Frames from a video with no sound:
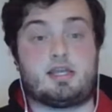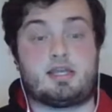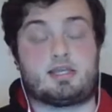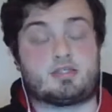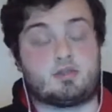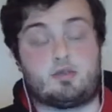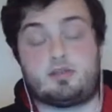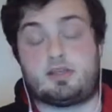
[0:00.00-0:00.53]
league, I
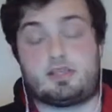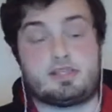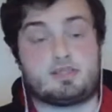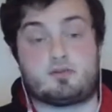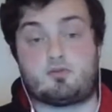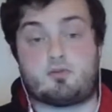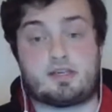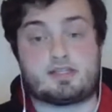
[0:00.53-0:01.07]
still think
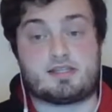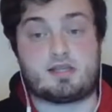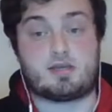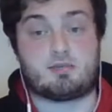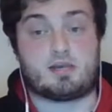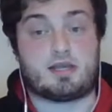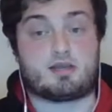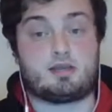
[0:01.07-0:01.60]
he's a great
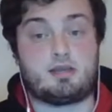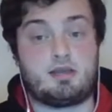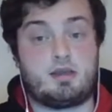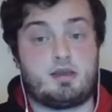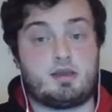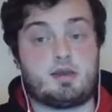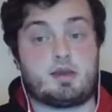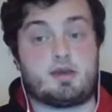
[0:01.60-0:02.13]
centre-back,
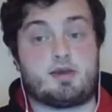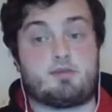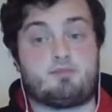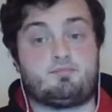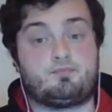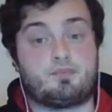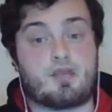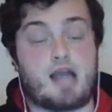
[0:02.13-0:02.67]

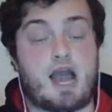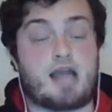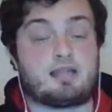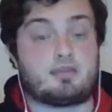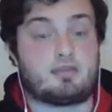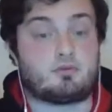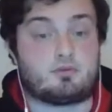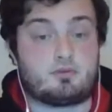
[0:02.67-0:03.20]

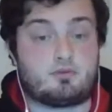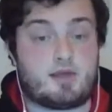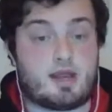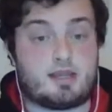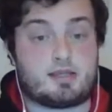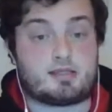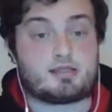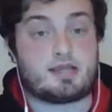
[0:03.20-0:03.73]
highly
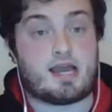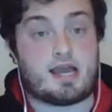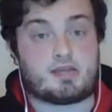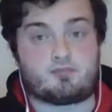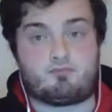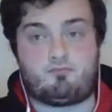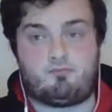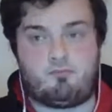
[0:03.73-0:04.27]
underrated
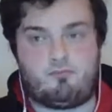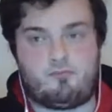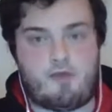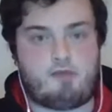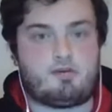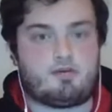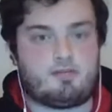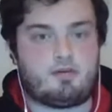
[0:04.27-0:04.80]
and
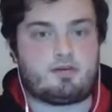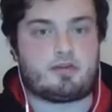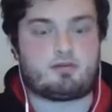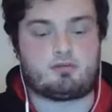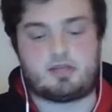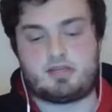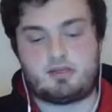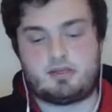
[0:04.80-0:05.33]
very, very
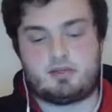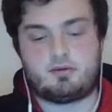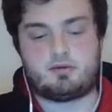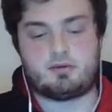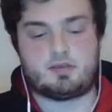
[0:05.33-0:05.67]
quick.